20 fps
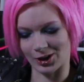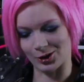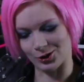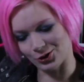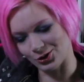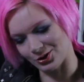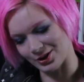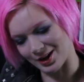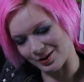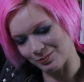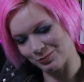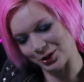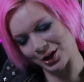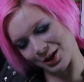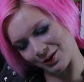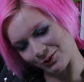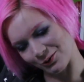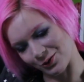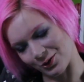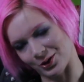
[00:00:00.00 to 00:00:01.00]
internet
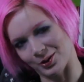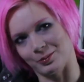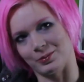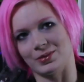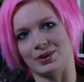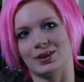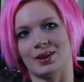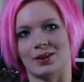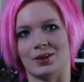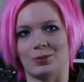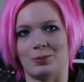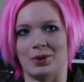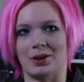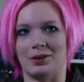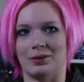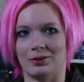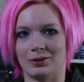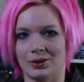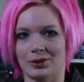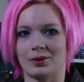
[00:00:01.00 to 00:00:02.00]
platforms has
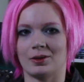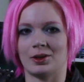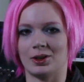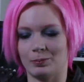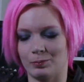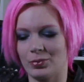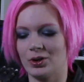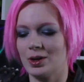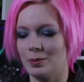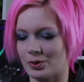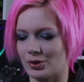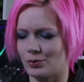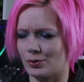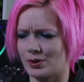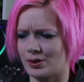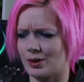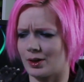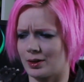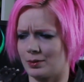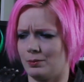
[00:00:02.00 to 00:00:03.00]
been pretty much
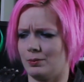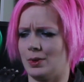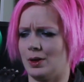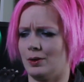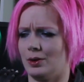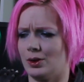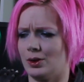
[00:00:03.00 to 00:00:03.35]
what's gotten me